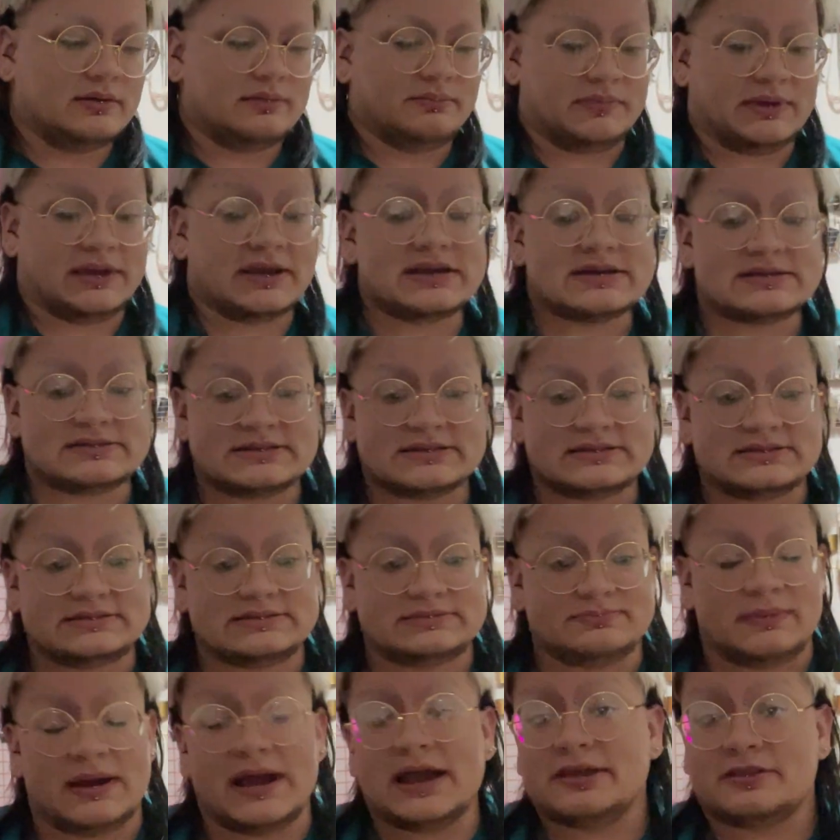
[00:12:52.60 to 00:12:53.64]
Because
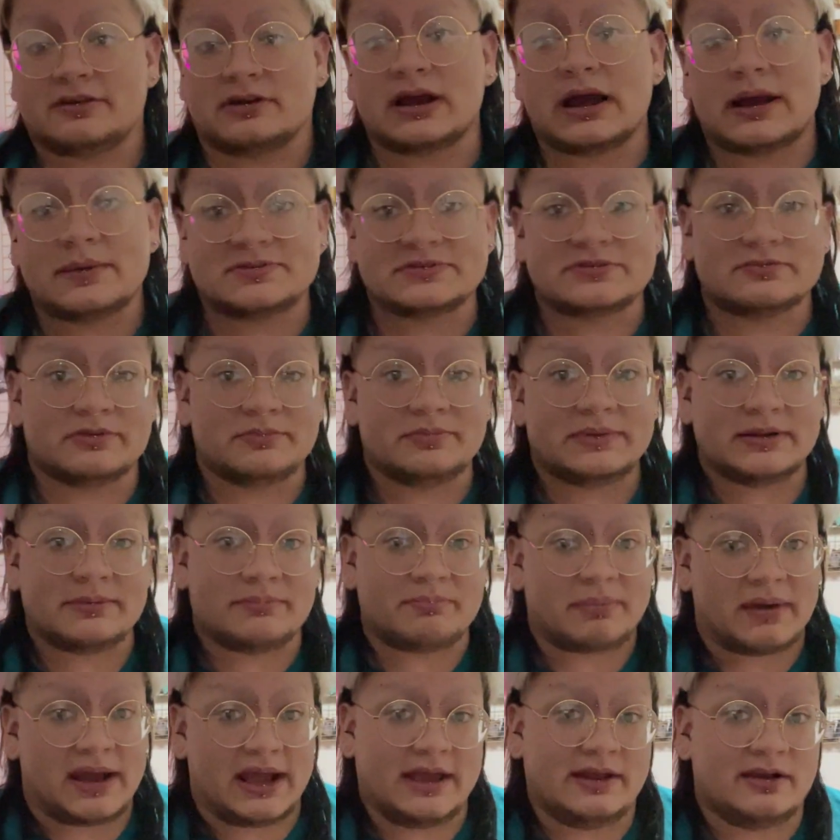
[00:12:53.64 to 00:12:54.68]
my other option would be to
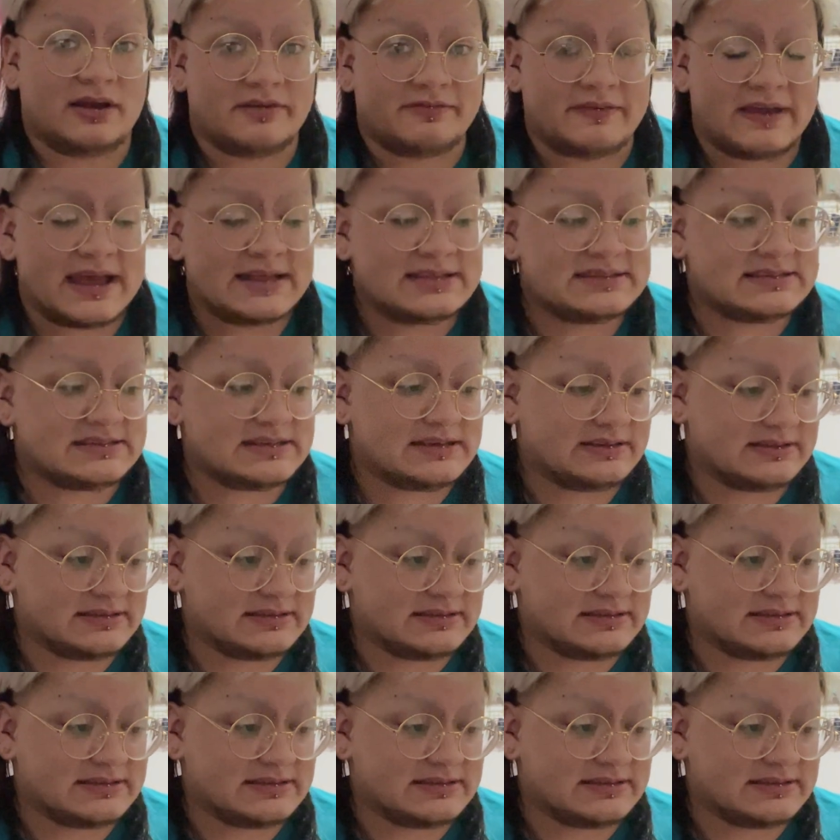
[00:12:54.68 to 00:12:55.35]
buy it off Etsy.